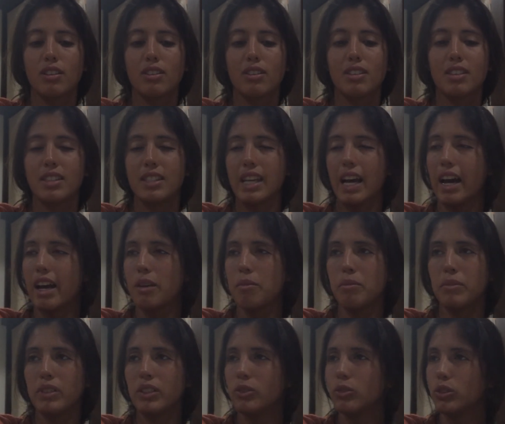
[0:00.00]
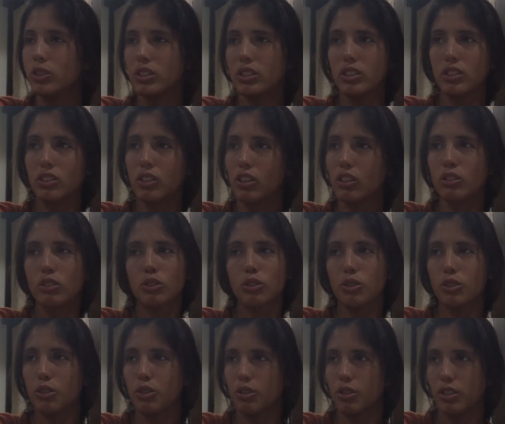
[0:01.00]
the timeout is not to
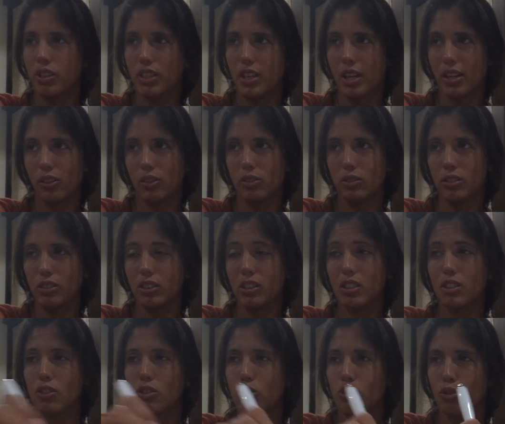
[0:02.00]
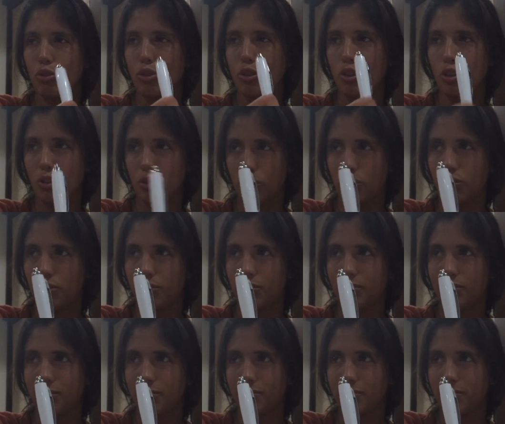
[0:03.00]
your child, it's to you.
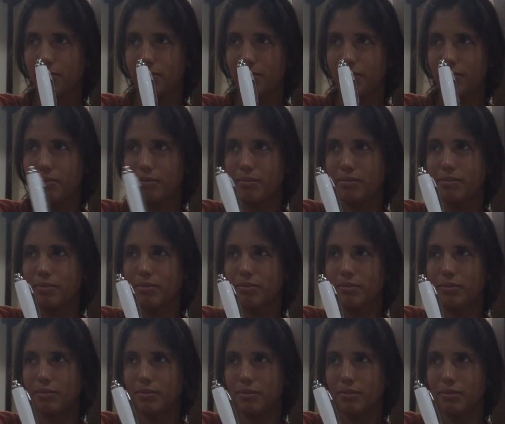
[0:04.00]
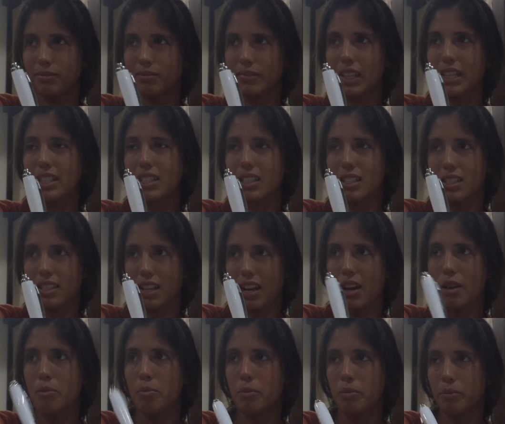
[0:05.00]
Mm -hmm. That's the
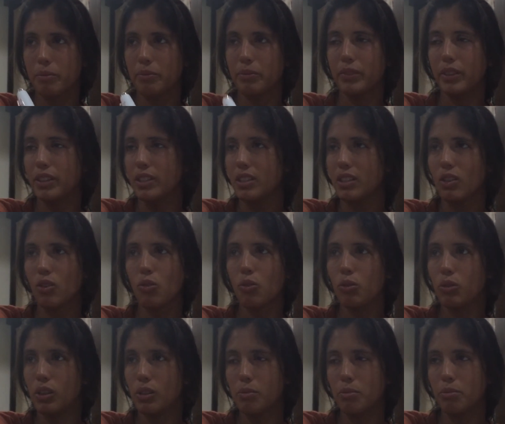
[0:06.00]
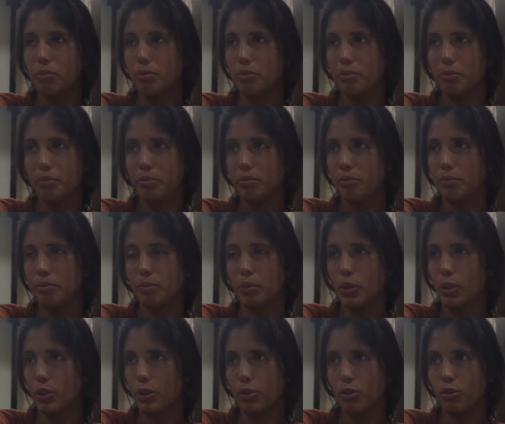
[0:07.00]
time, that's the only
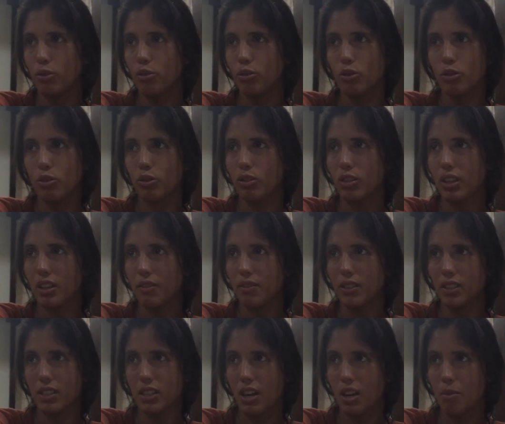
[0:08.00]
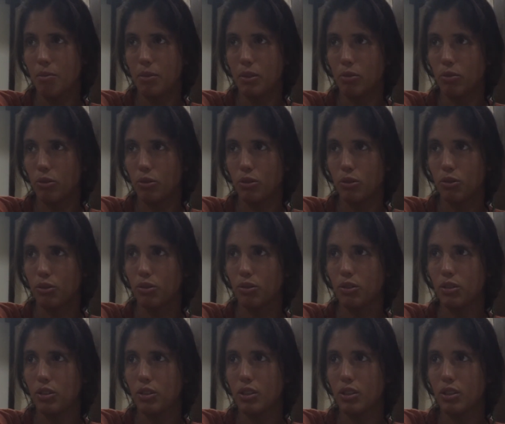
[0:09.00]
person you should give a timeout to